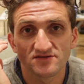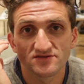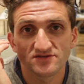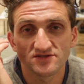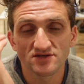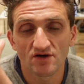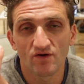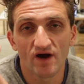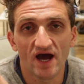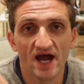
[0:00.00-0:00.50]

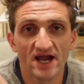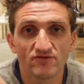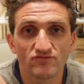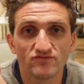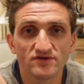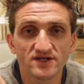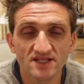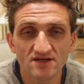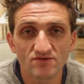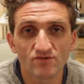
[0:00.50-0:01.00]
So I
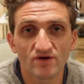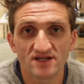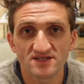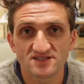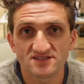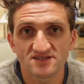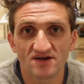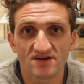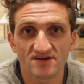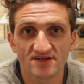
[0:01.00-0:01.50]
really want to
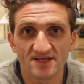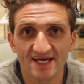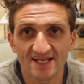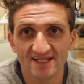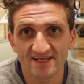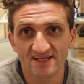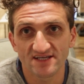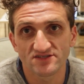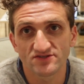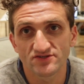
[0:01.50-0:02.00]
start
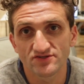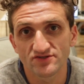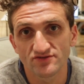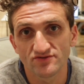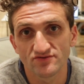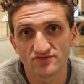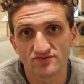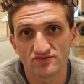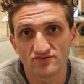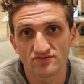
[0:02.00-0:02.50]
getting
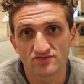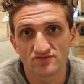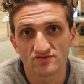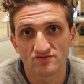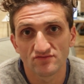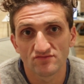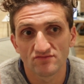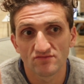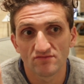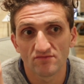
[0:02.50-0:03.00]

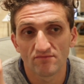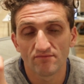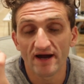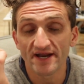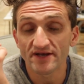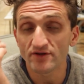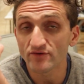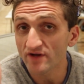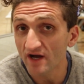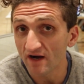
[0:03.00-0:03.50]
into
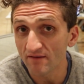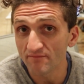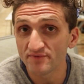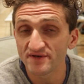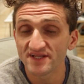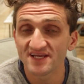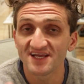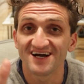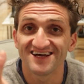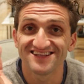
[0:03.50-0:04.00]
my new
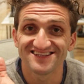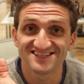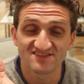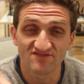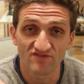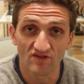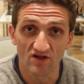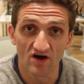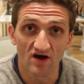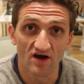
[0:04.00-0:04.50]
company on this
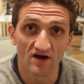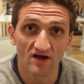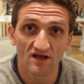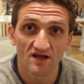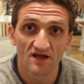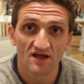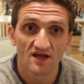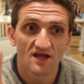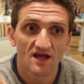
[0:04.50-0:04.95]
vlog.